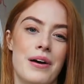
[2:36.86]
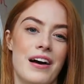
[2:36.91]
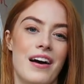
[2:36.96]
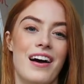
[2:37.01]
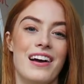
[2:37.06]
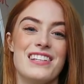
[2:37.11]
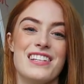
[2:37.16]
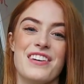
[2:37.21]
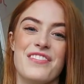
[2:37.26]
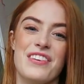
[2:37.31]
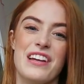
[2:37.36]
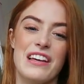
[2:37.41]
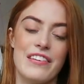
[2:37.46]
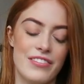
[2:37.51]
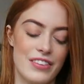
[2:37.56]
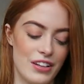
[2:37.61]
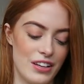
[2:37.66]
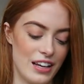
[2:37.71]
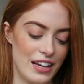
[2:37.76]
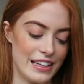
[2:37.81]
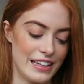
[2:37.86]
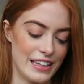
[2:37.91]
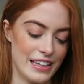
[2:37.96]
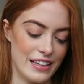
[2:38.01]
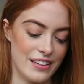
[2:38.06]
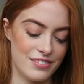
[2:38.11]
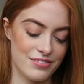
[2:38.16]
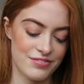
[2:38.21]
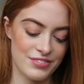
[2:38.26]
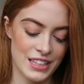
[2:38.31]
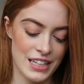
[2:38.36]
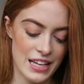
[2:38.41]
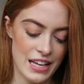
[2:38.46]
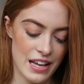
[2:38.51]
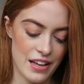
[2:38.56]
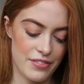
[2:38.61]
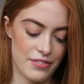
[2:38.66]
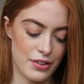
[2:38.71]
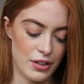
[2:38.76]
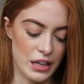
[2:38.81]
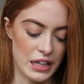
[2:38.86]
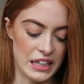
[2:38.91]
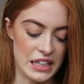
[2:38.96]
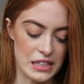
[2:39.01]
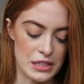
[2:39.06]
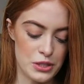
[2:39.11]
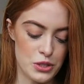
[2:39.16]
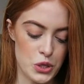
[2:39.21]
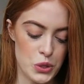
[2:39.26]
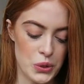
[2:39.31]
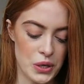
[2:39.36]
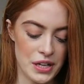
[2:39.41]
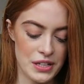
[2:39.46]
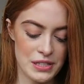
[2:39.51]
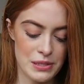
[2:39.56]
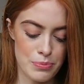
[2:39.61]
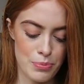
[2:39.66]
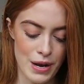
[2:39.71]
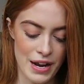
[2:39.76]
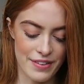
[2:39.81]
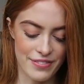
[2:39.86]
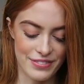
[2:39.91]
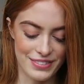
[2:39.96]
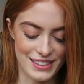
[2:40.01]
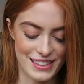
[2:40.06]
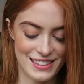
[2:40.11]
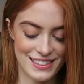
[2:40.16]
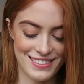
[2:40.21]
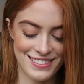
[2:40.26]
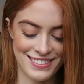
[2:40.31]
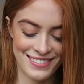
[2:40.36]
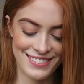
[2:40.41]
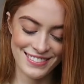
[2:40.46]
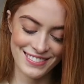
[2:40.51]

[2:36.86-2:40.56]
but I don't really feel like it. I feel like it's too close to breakfast.